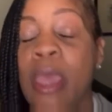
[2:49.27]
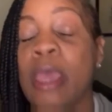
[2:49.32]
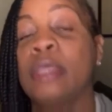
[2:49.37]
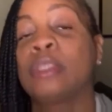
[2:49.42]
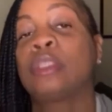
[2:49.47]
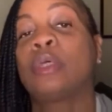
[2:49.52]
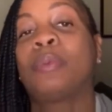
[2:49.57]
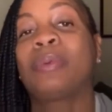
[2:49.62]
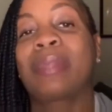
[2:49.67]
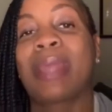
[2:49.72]

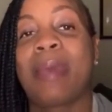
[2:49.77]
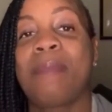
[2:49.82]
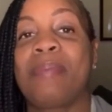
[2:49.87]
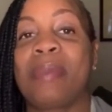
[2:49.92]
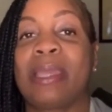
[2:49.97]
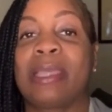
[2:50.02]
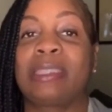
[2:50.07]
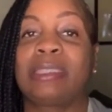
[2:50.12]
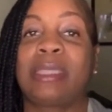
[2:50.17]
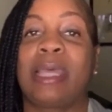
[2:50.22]
So with that
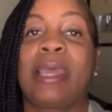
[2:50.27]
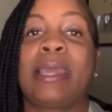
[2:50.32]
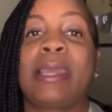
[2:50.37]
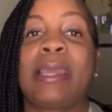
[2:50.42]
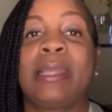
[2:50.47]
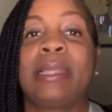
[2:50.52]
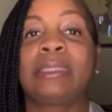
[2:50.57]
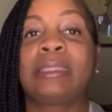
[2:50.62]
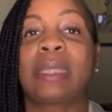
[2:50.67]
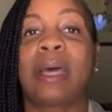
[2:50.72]
being said,
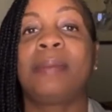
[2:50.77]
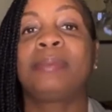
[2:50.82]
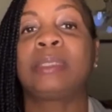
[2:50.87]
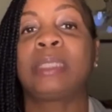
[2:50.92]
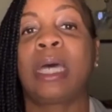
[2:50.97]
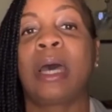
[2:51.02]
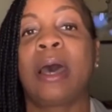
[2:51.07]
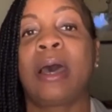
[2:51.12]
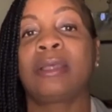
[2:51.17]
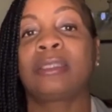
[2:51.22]
it is up
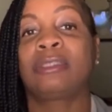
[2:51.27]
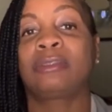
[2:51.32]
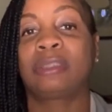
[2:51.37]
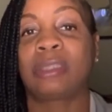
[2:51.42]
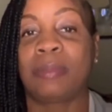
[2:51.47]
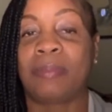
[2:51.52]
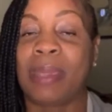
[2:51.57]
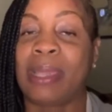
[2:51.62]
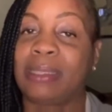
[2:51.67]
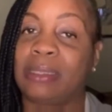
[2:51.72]
to us
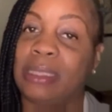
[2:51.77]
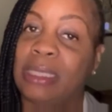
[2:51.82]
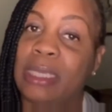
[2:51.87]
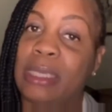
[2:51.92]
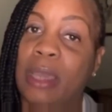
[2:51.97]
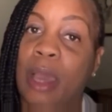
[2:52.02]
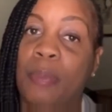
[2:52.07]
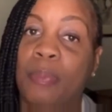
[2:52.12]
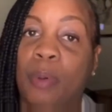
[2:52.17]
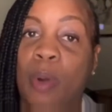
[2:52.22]
to make
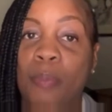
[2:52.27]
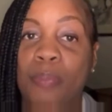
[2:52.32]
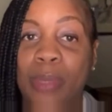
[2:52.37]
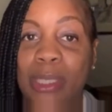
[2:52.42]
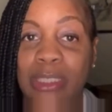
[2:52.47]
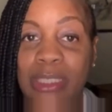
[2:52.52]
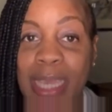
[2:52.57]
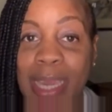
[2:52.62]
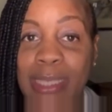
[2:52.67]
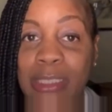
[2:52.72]
the appropriate
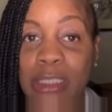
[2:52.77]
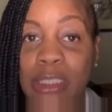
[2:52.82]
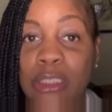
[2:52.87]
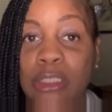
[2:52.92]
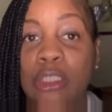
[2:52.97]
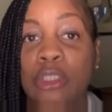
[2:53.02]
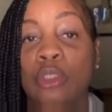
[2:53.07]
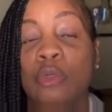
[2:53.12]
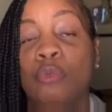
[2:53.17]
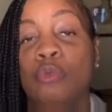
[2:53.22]
changes
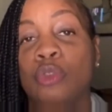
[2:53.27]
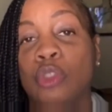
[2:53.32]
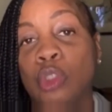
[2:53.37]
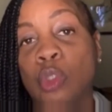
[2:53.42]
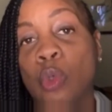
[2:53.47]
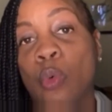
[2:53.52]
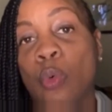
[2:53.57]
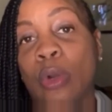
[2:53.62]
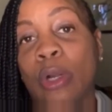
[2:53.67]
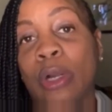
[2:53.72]
to
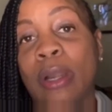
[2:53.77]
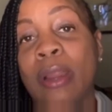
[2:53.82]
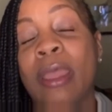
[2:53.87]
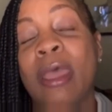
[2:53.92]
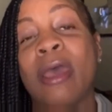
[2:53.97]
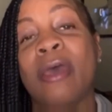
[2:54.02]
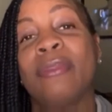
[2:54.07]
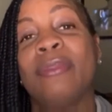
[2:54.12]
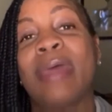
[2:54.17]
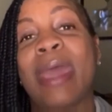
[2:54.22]
ensure
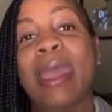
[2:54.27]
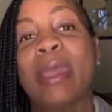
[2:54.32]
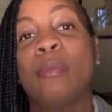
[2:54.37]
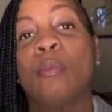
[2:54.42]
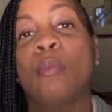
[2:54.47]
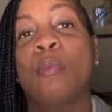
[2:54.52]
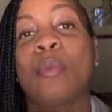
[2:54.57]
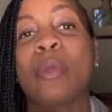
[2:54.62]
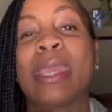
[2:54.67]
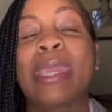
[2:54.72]

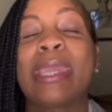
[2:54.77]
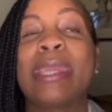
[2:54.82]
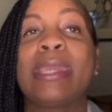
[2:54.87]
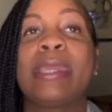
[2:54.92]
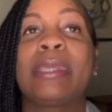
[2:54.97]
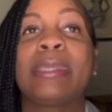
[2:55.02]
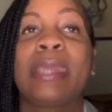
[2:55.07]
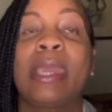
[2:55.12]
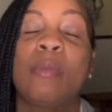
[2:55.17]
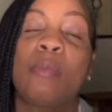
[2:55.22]
that we
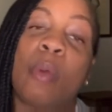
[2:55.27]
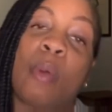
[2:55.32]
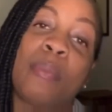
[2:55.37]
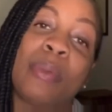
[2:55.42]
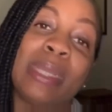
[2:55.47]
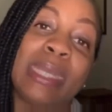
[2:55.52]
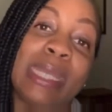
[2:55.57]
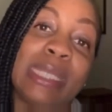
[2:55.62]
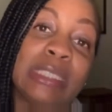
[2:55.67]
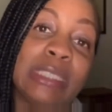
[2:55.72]
get what we
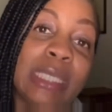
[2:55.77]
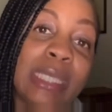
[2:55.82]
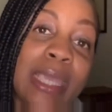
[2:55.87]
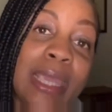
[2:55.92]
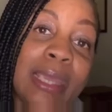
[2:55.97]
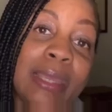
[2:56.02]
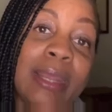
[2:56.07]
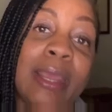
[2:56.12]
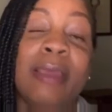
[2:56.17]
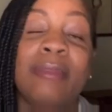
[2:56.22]
need to
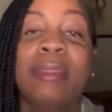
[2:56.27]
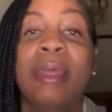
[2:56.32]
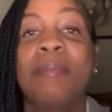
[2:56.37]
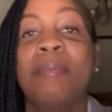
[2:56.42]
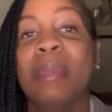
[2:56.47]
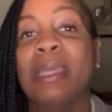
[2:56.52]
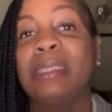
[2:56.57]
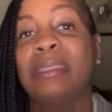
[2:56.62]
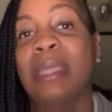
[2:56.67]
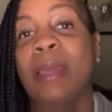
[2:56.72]
get. That
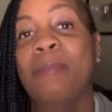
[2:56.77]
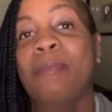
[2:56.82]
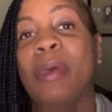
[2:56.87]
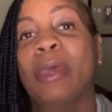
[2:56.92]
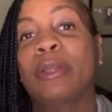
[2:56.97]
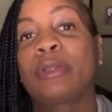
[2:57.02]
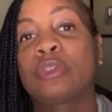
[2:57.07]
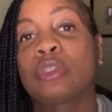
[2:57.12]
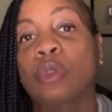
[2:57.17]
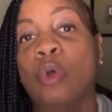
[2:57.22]
means that
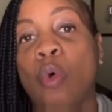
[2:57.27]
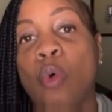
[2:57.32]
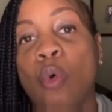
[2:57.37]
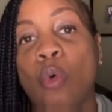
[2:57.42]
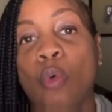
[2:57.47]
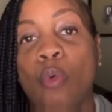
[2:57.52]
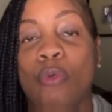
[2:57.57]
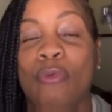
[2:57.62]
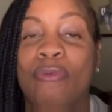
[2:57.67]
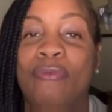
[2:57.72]
better
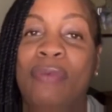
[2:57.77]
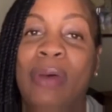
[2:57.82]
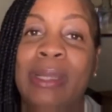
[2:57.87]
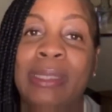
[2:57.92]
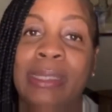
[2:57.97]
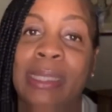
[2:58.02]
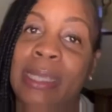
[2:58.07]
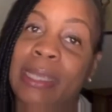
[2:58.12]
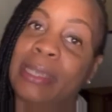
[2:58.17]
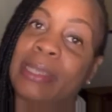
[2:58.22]
school,
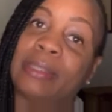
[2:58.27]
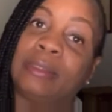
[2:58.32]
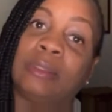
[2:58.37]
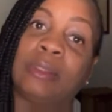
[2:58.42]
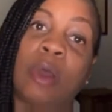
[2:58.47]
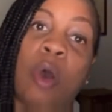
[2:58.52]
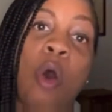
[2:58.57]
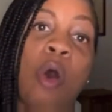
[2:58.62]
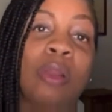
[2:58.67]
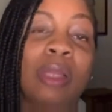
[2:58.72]
funding,
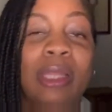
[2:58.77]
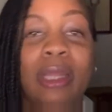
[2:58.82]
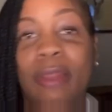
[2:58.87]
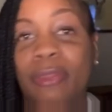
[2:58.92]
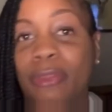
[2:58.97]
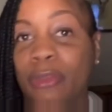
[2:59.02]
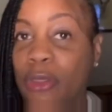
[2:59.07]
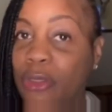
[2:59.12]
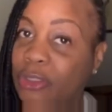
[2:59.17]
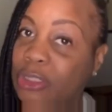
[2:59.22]
all that
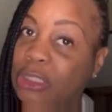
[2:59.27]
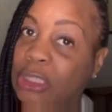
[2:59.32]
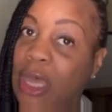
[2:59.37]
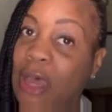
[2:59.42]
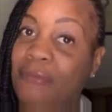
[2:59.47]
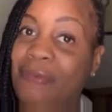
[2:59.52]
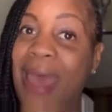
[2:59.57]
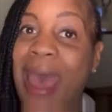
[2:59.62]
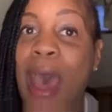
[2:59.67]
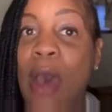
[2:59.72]
other good
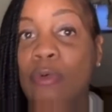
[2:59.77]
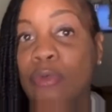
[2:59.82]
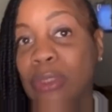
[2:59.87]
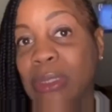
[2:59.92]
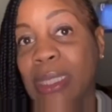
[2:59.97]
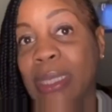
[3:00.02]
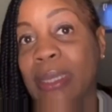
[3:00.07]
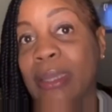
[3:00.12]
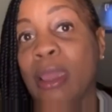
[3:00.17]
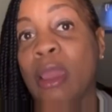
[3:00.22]
stuff, housing.